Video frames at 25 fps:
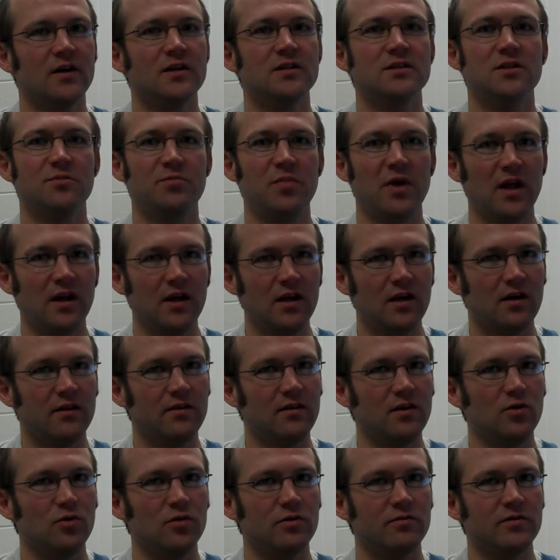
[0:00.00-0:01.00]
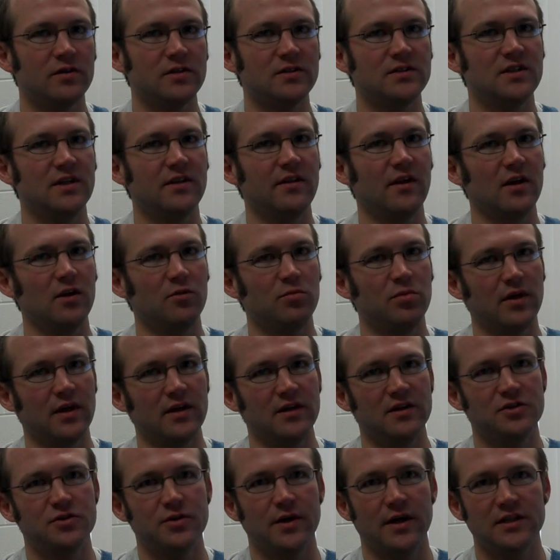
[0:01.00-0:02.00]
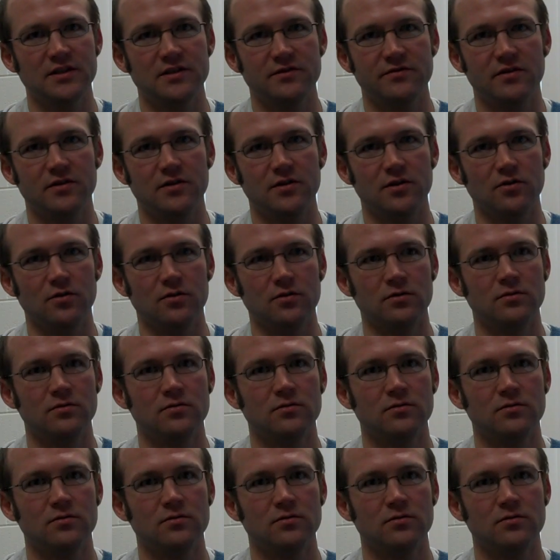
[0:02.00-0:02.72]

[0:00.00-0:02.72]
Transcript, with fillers: depending on the university that you plan to transfer to.